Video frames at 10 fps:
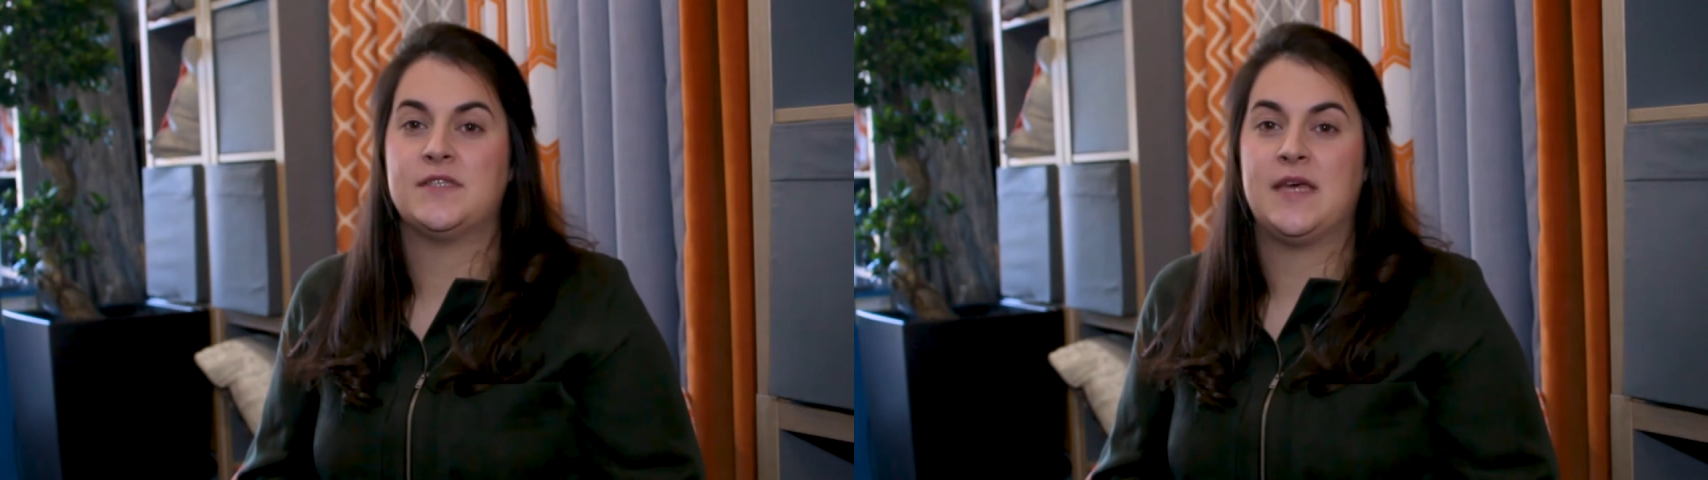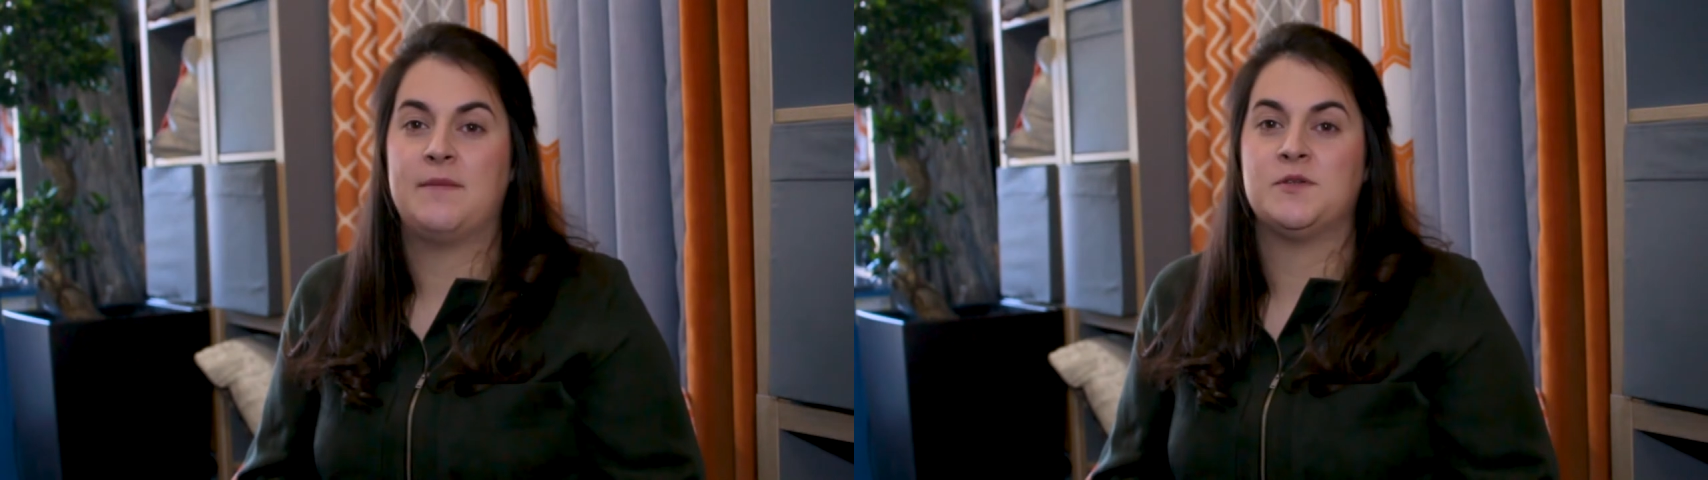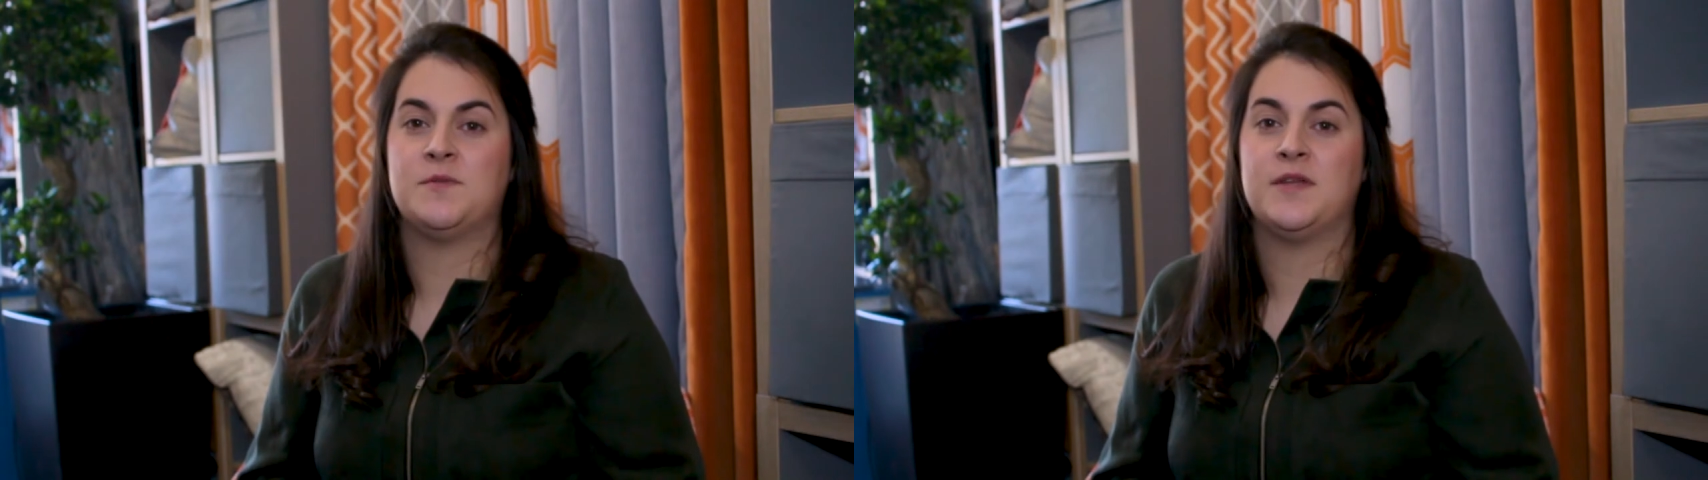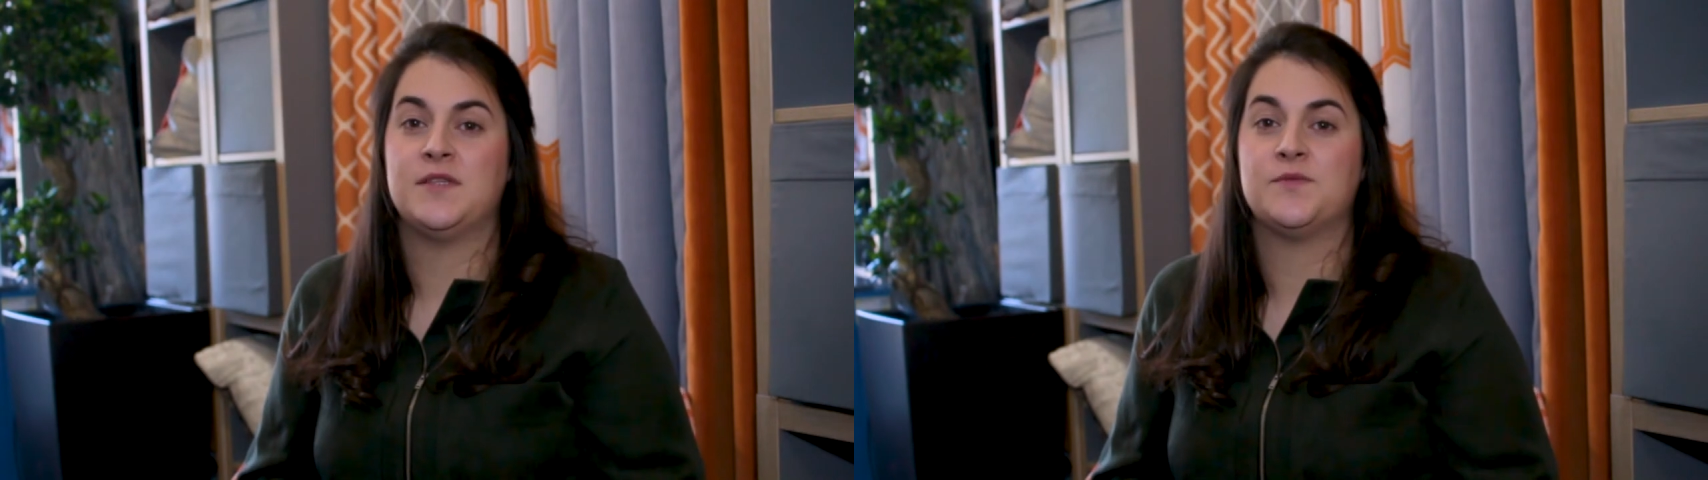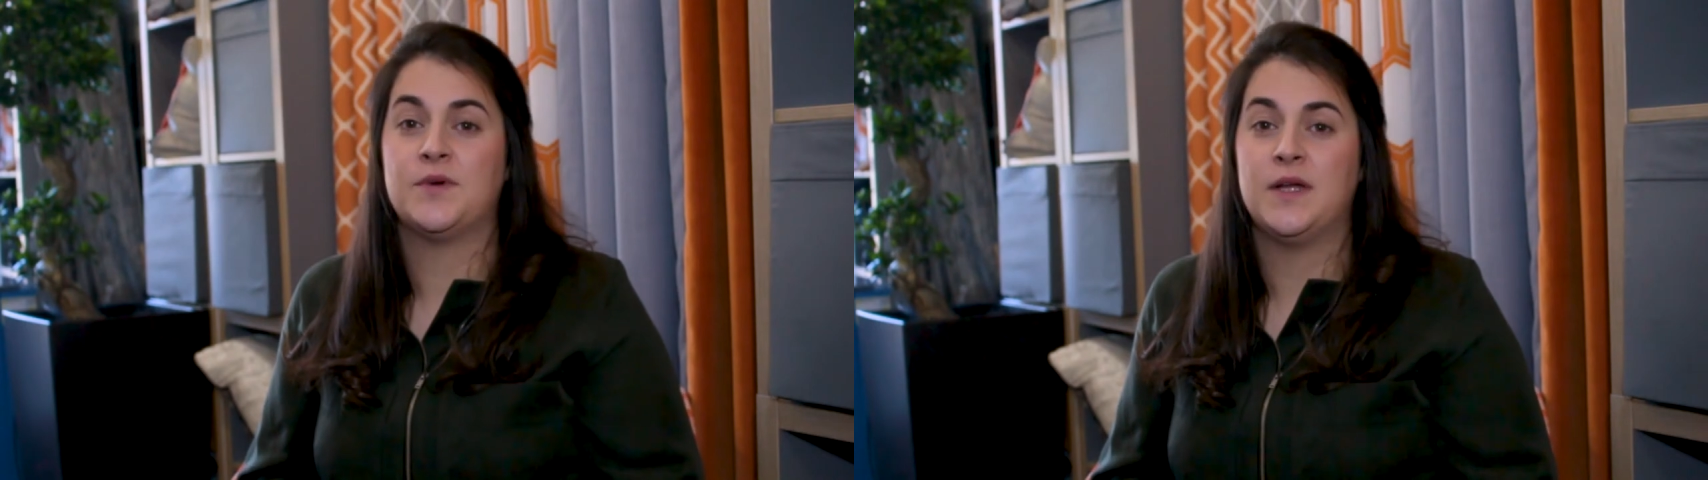establishment
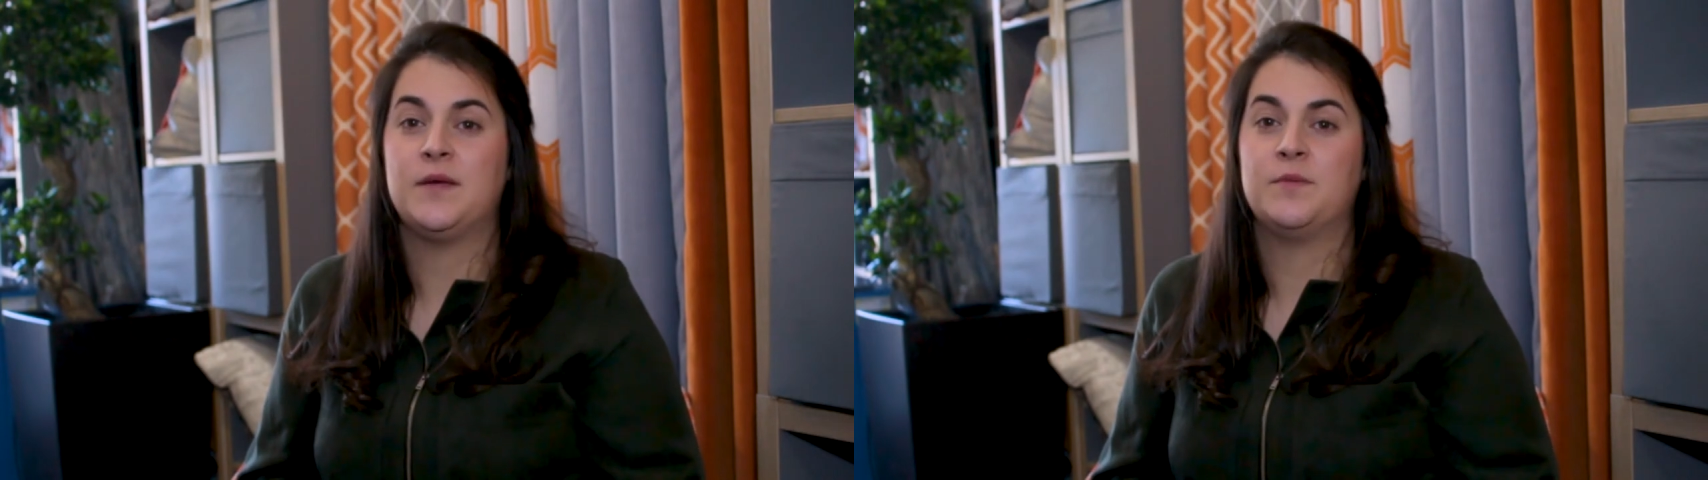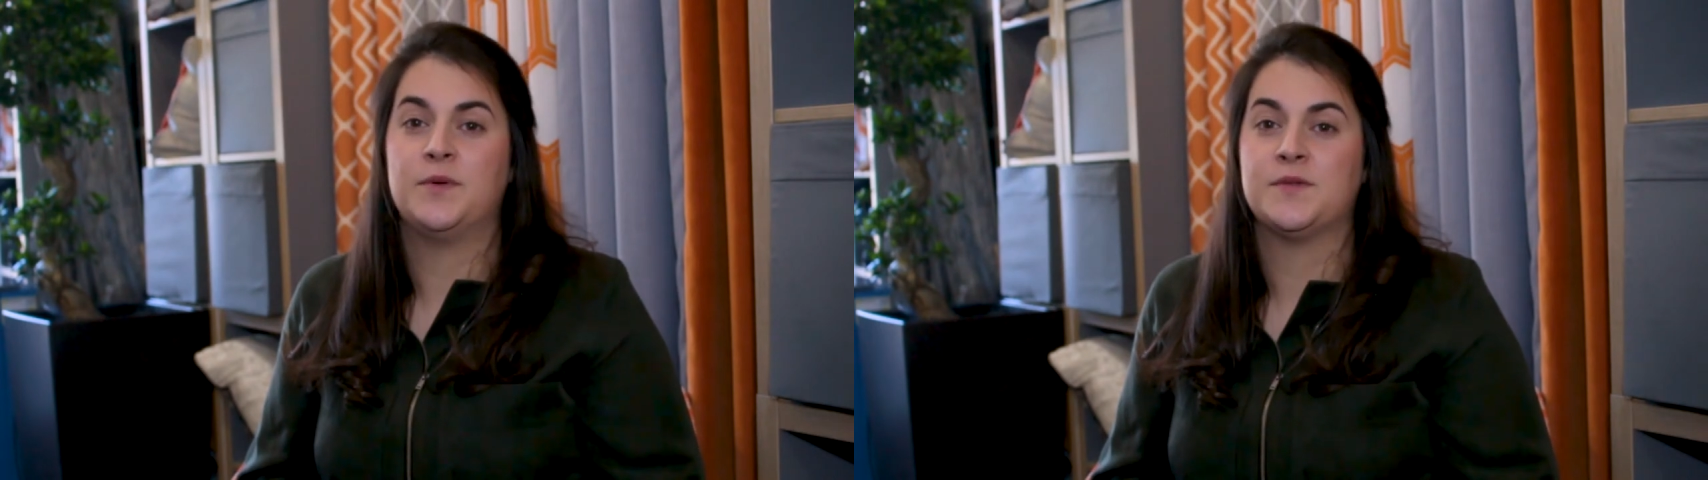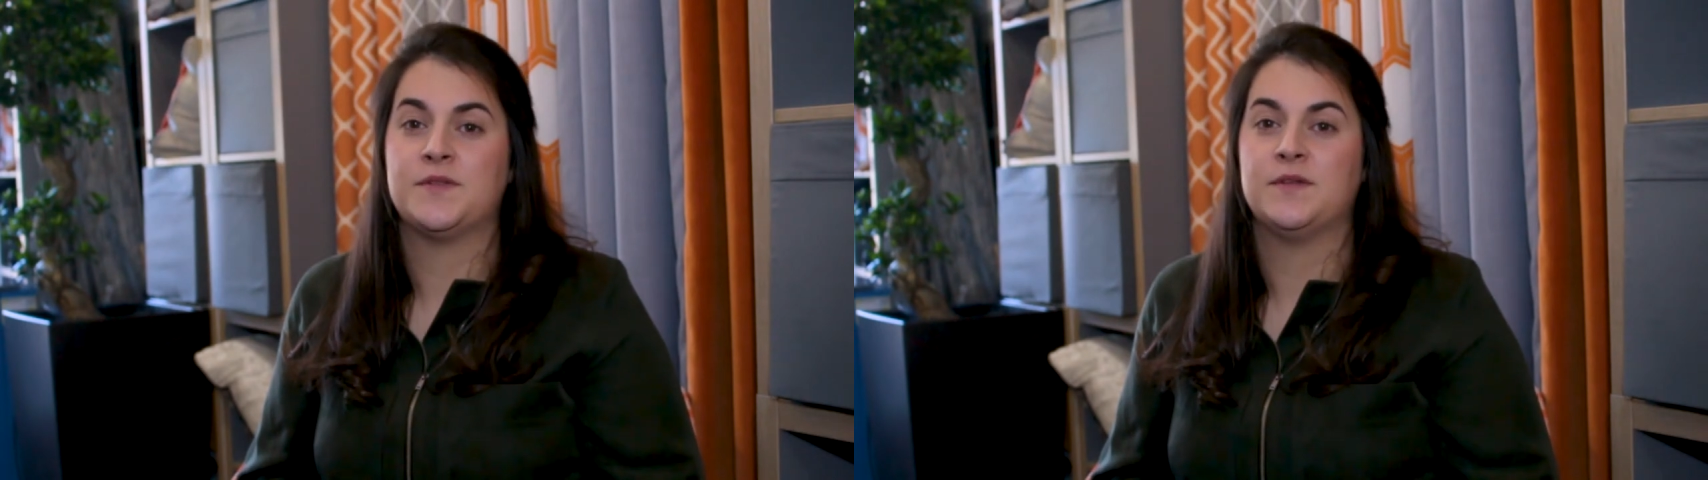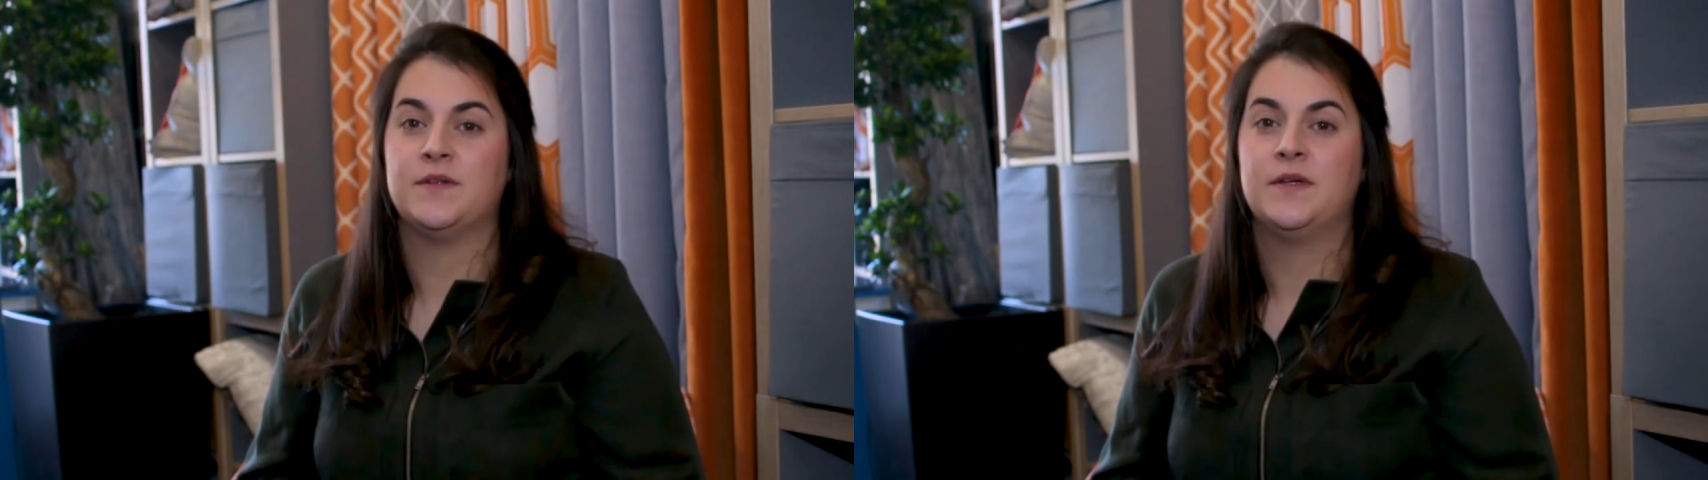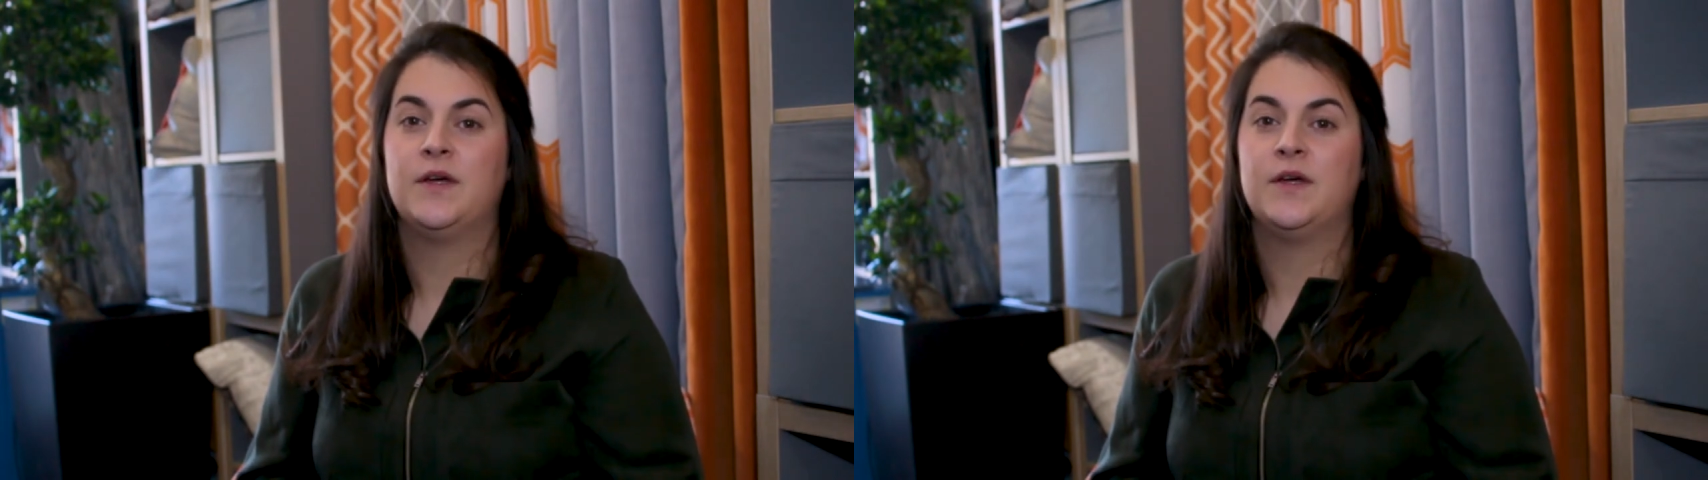is really important.